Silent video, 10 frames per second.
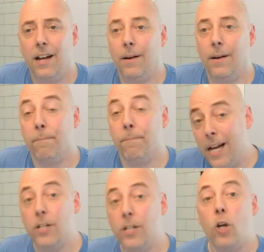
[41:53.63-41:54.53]
But
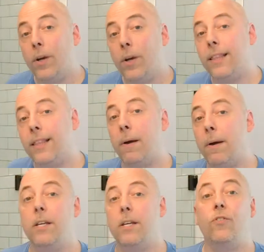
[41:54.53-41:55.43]
knowing that my
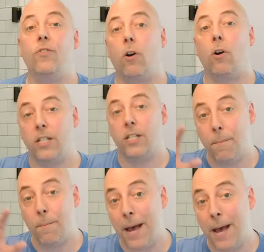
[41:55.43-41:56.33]
PSVR is
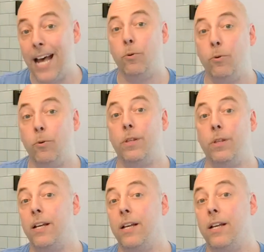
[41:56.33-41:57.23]
compatible with the
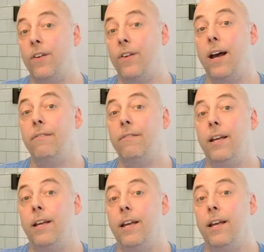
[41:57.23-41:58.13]
PS5
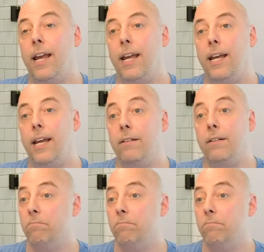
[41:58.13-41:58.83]
and